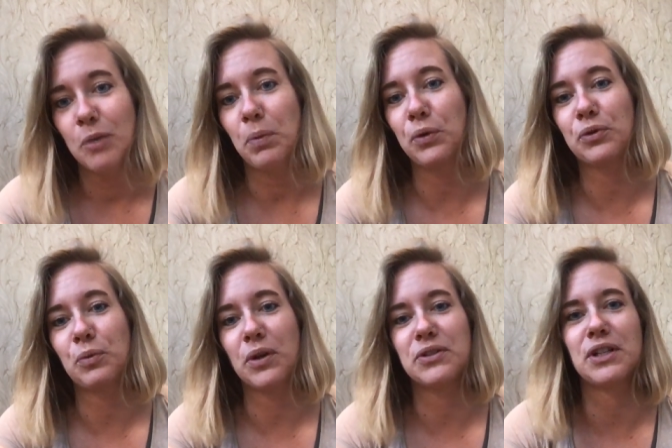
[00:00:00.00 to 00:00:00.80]
both the
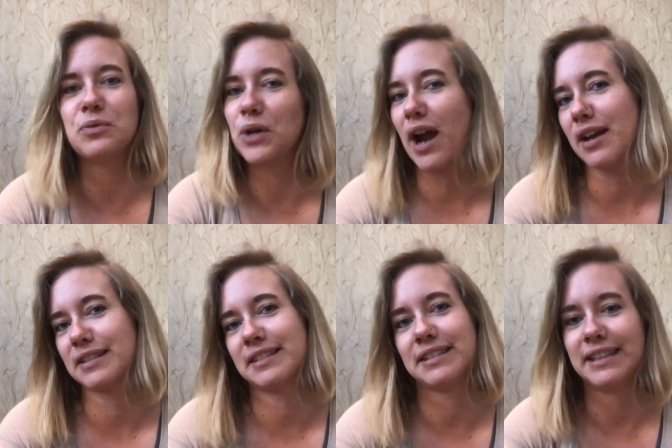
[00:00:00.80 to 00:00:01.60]
ones that were
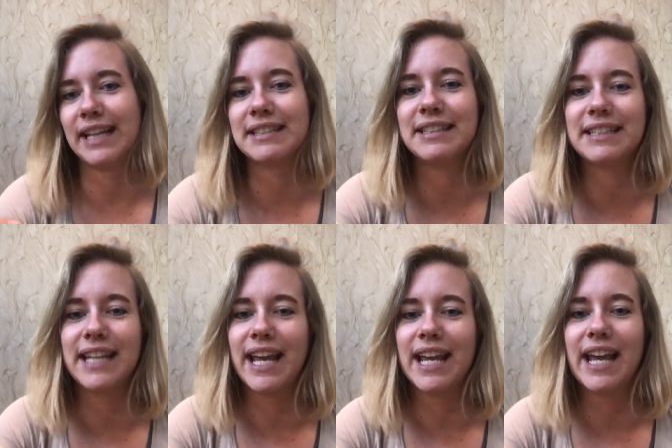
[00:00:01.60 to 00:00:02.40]
asked
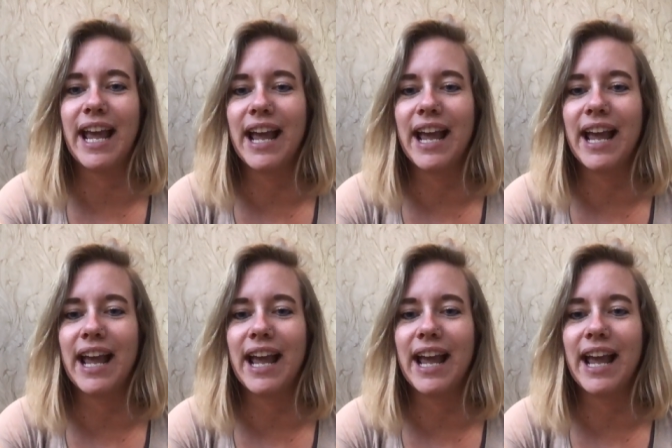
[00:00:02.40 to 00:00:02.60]
yesterday